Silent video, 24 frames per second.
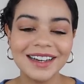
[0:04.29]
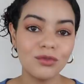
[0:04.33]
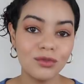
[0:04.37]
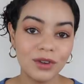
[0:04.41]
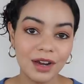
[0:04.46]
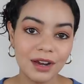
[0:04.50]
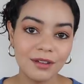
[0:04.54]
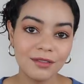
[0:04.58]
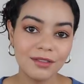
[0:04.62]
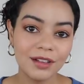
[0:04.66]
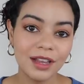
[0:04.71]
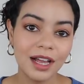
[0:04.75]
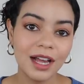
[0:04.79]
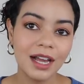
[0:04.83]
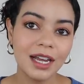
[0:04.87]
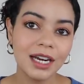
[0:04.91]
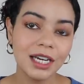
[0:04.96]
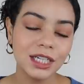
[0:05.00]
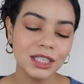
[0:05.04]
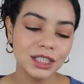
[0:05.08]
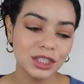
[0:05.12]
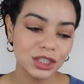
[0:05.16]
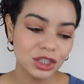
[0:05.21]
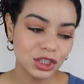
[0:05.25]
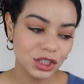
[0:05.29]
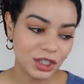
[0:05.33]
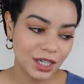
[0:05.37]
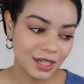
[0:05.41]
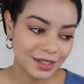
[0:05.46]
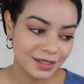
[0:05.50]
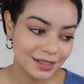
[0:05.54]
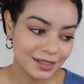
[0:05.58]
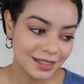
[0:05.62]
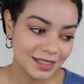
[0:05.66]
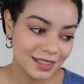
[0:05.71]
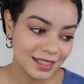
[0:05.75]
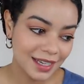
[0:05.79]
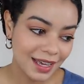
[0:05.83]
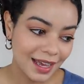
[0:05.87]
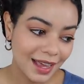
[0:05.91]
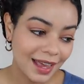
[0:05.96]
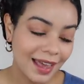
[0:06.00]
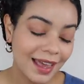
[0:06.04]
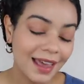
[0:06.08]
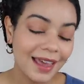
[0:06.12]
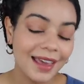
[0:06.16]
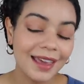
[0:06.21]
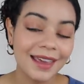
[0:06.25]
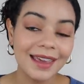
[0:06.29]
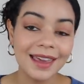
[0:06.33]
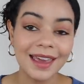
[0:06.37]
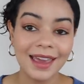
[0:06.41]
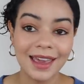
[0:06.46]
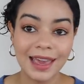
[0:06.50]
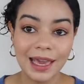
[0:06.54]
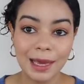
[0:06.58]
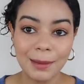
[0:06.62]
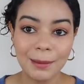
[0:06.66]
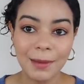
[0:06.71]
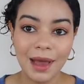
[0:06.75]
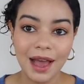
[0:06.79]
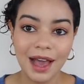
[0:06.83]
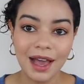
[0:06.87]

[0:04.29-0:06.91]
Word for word: Revlon just came